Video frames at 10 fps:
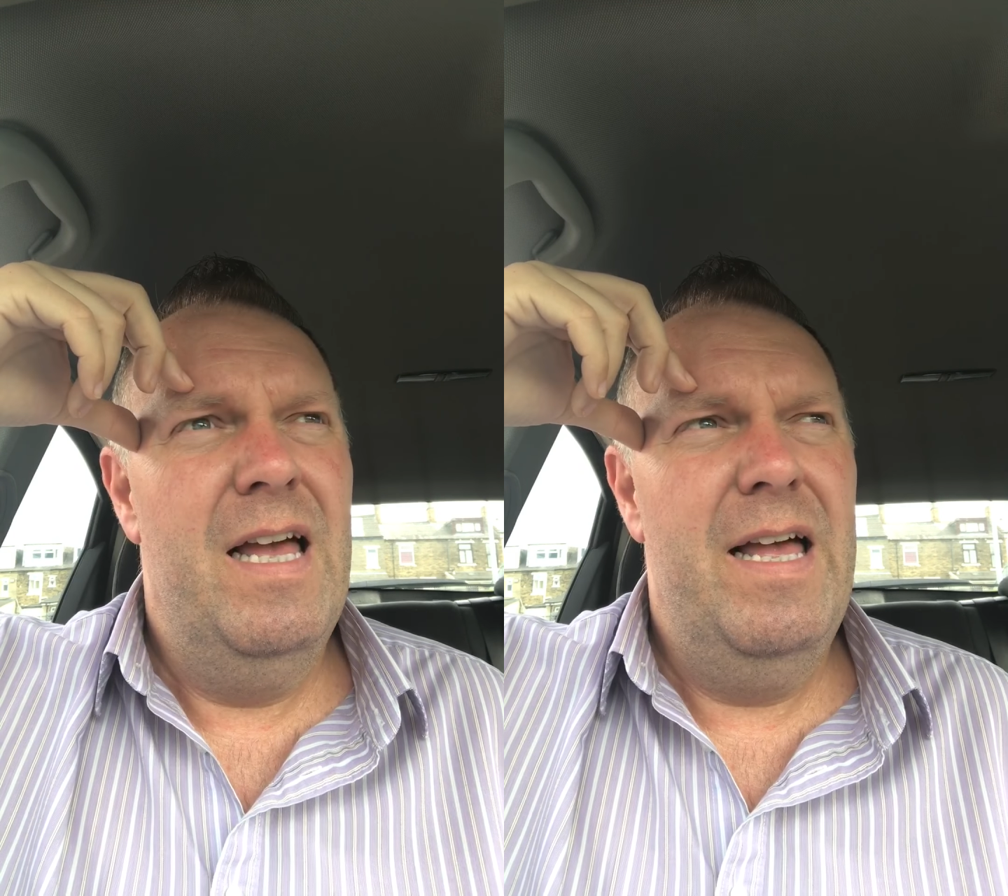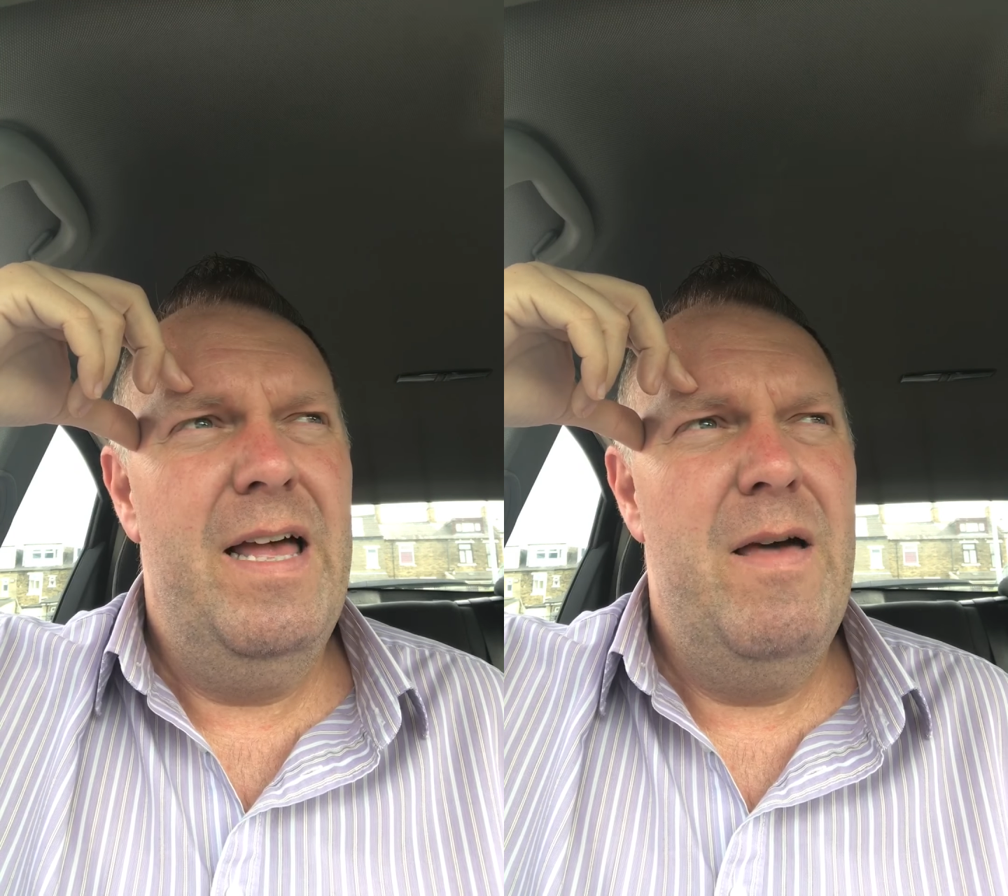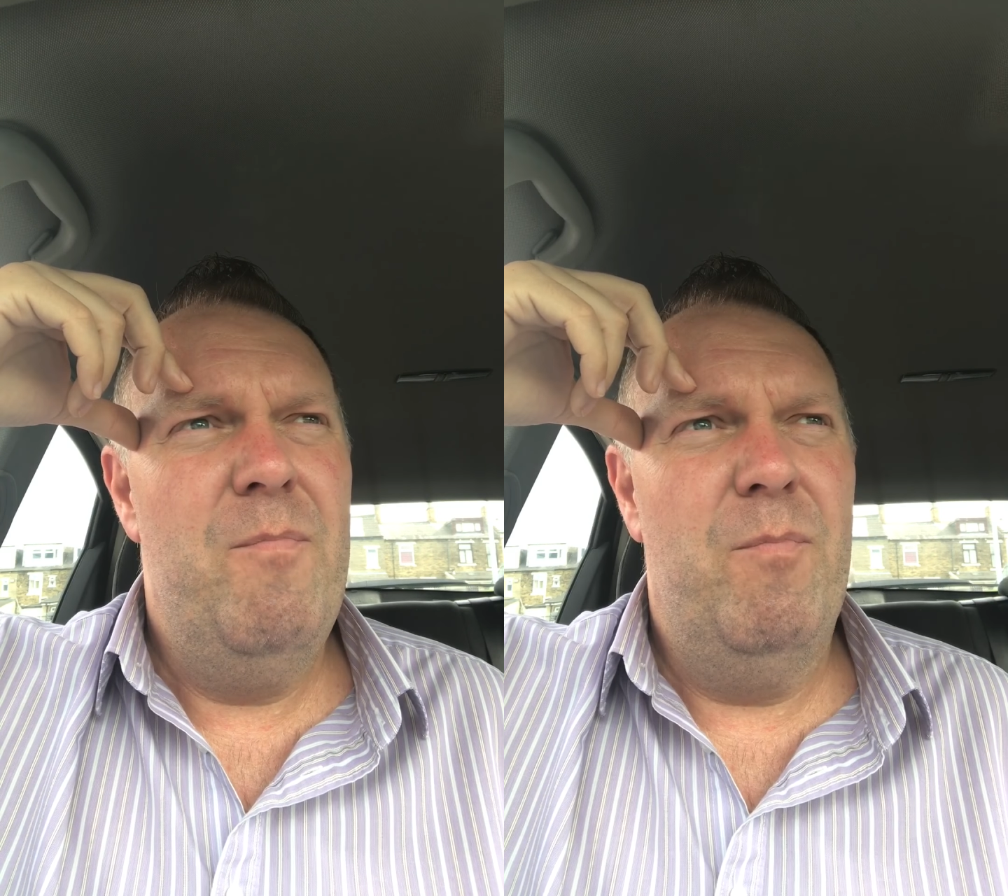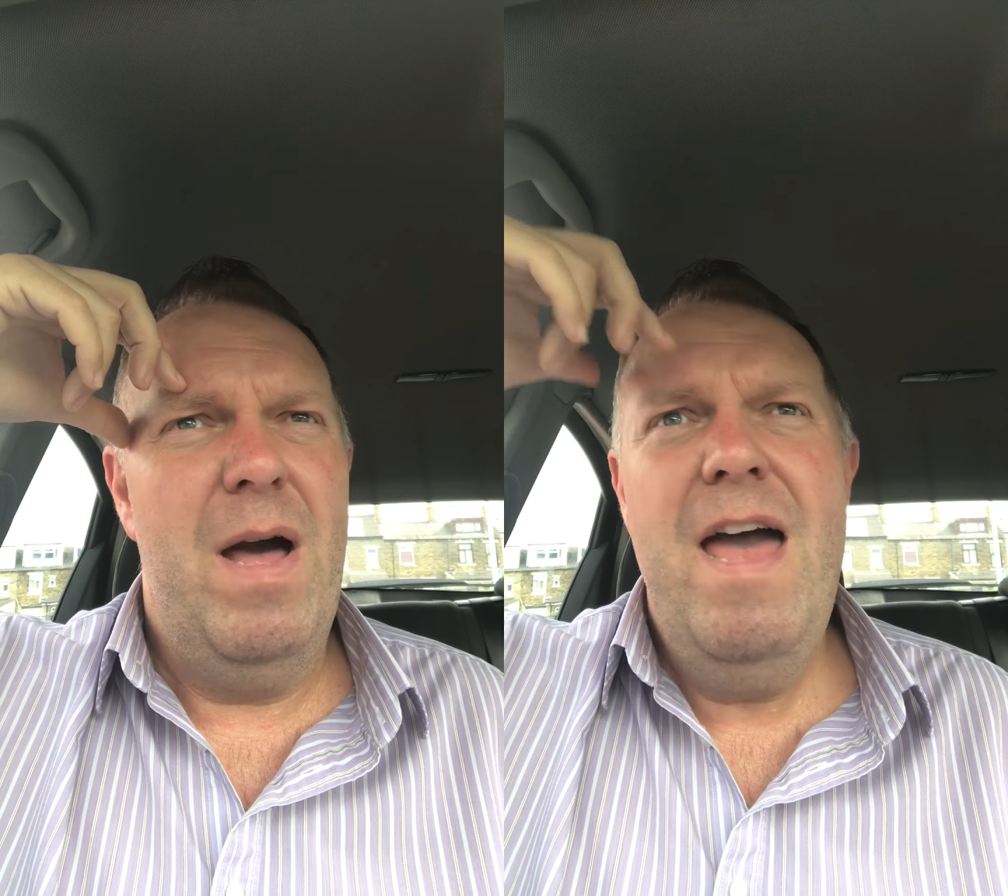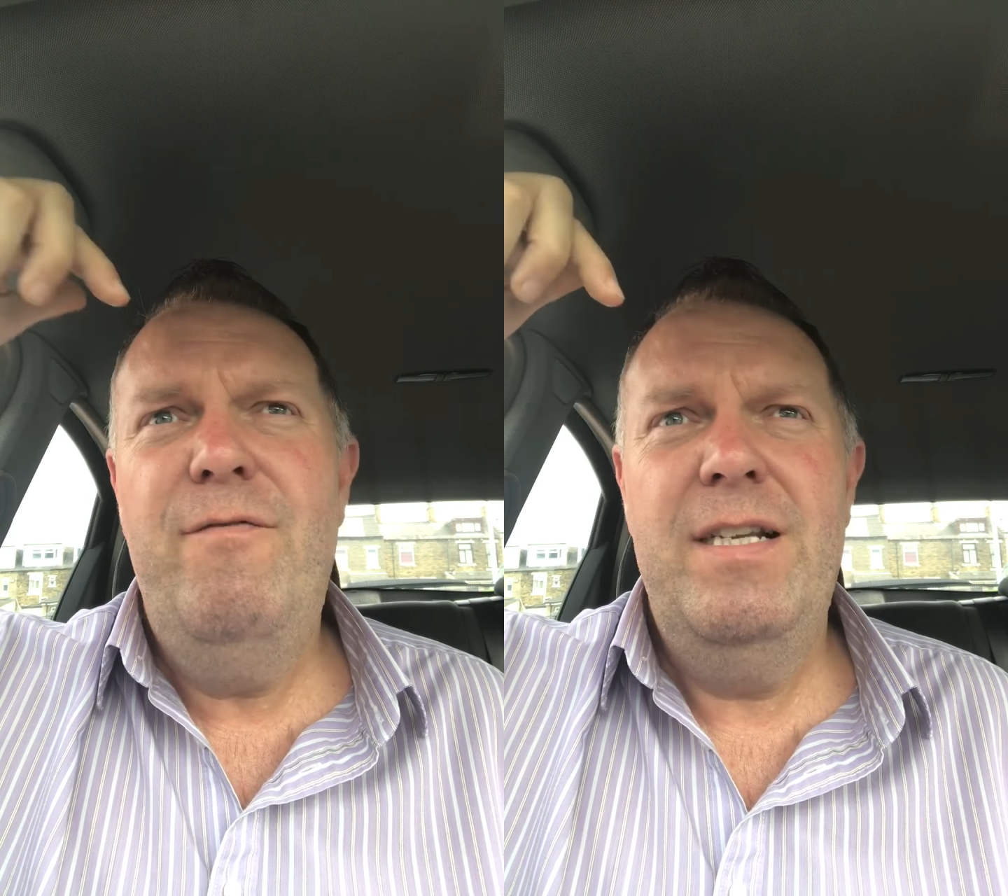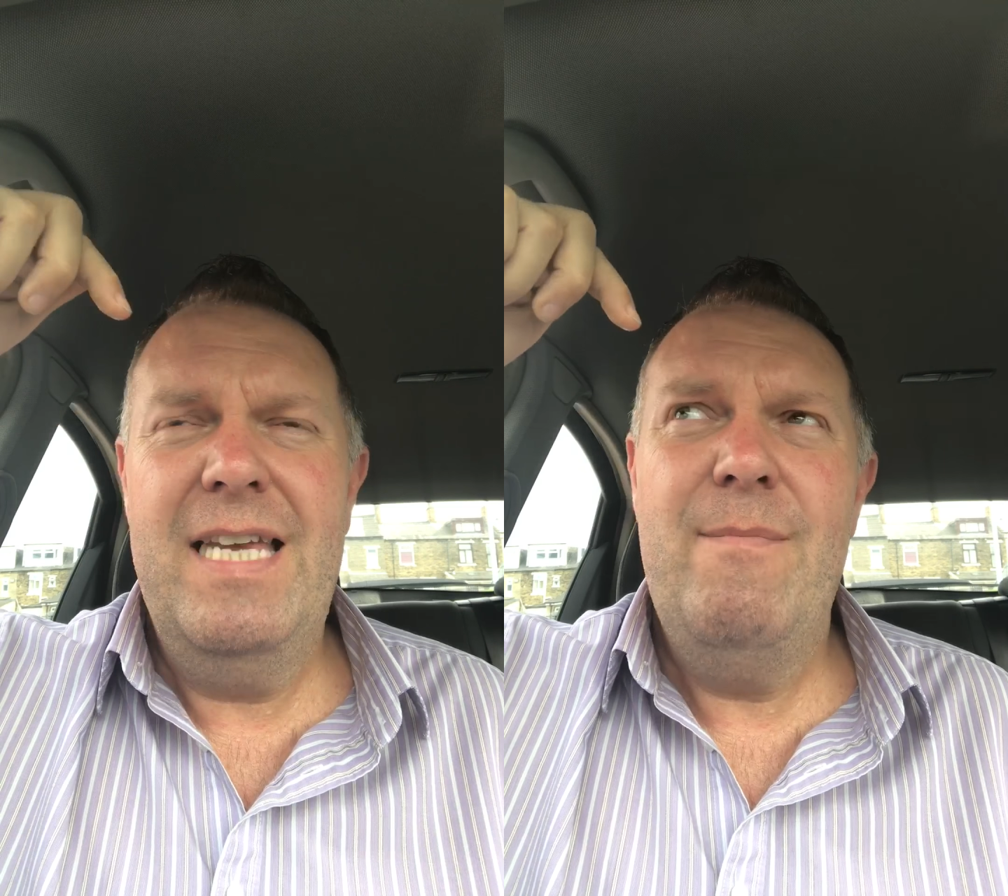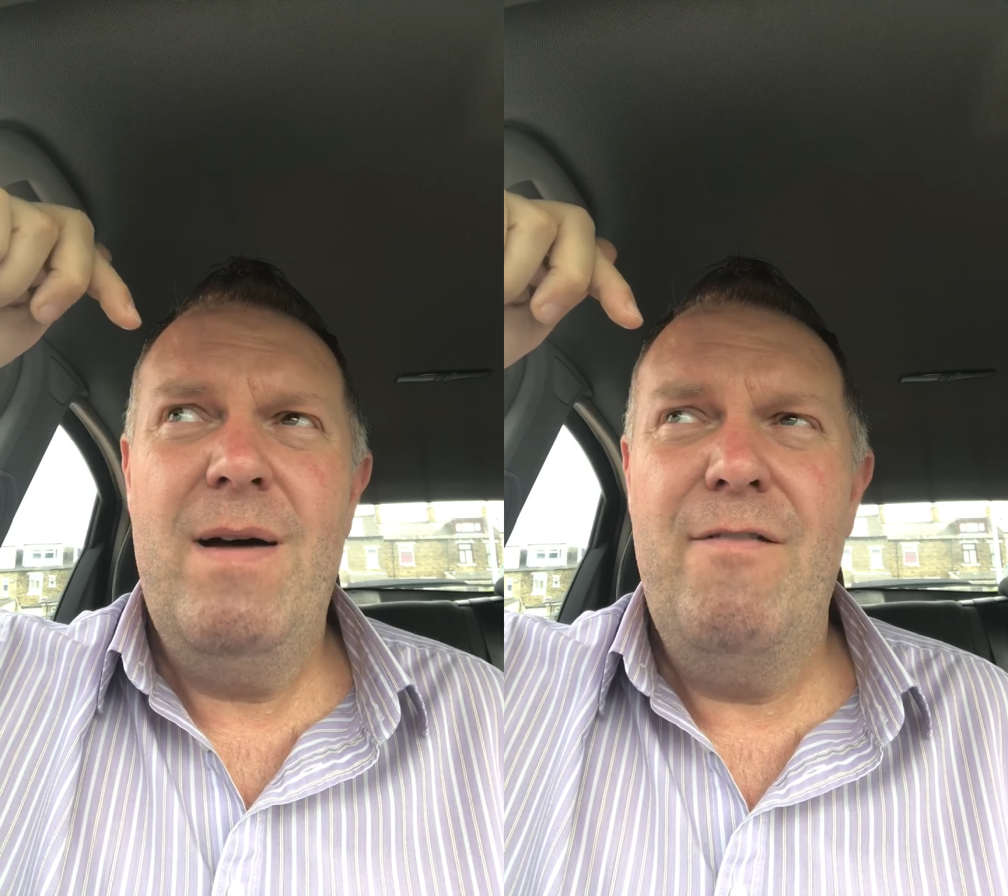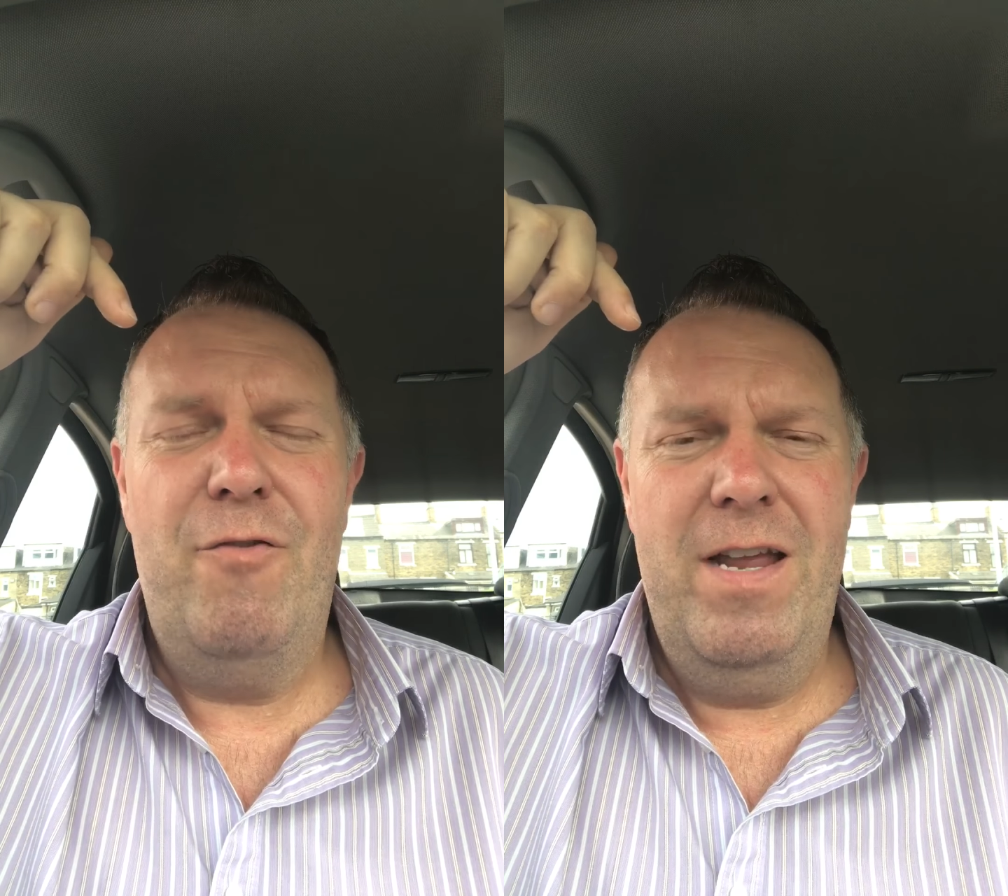but every
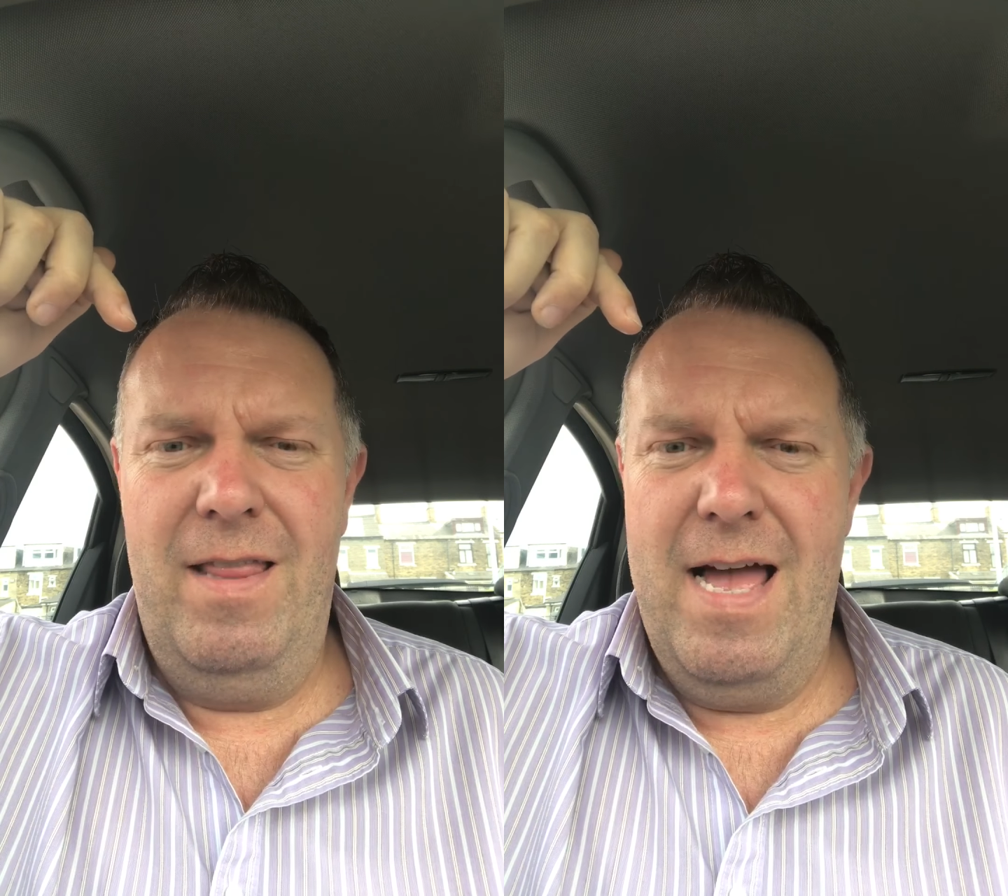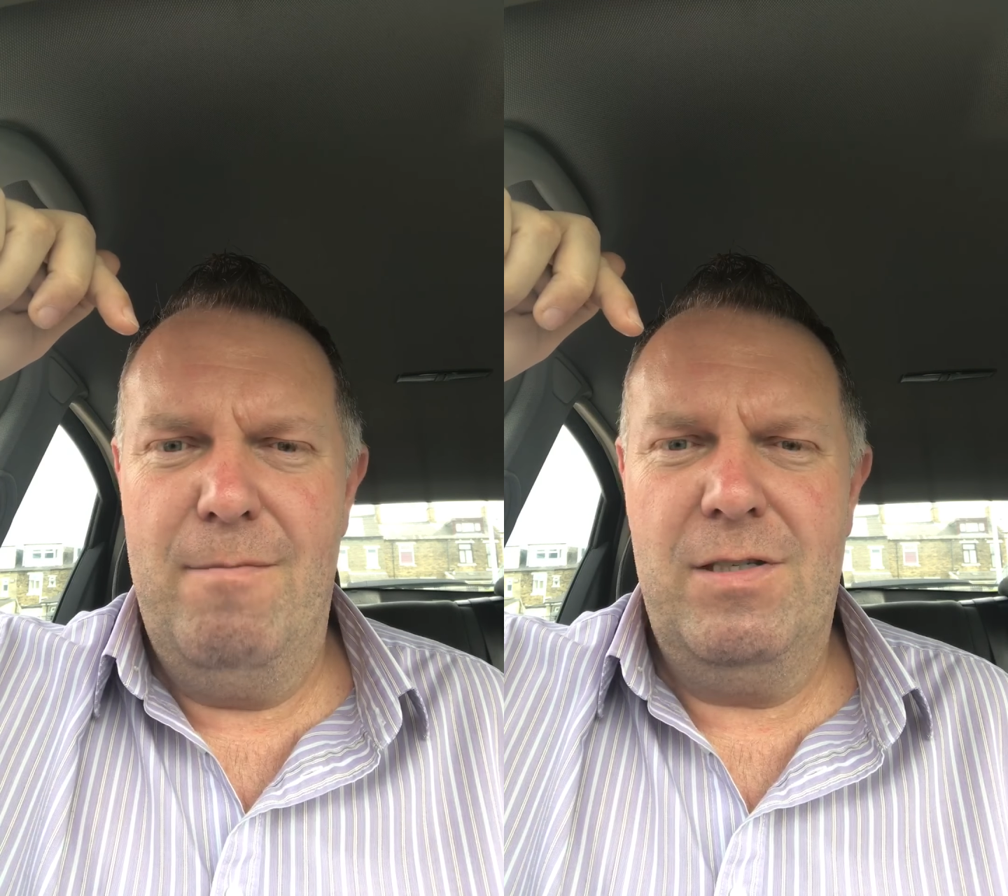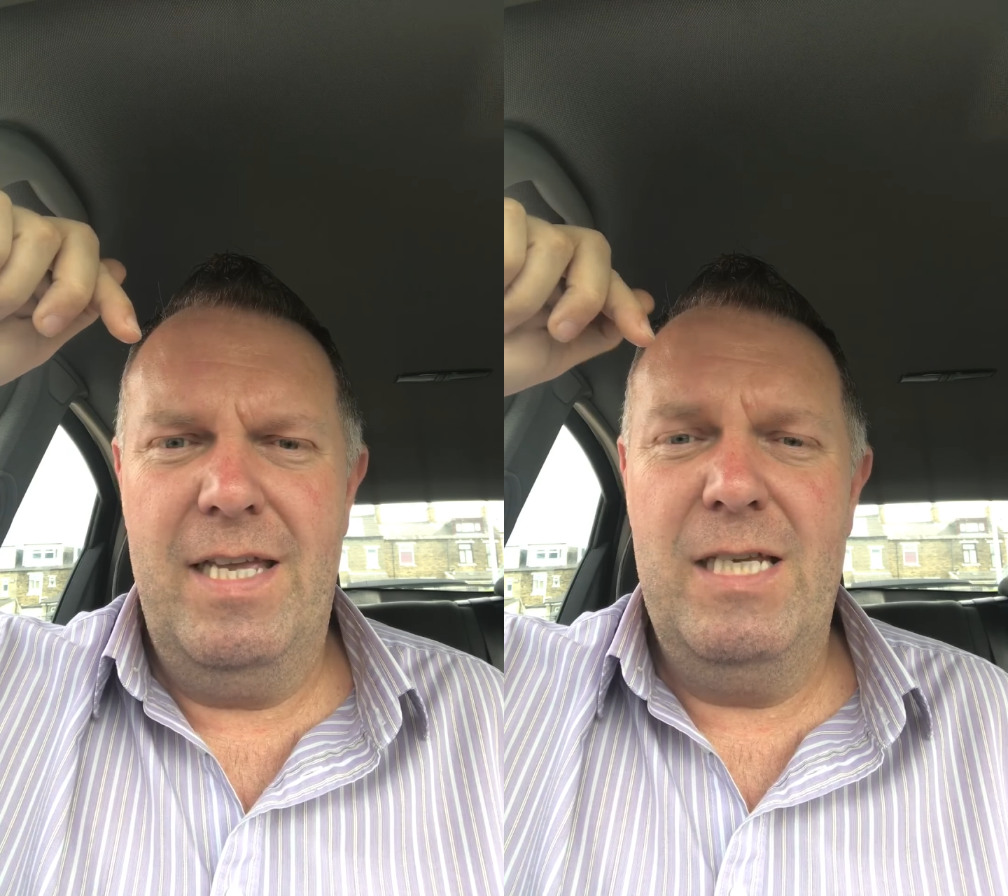time I've relapsed,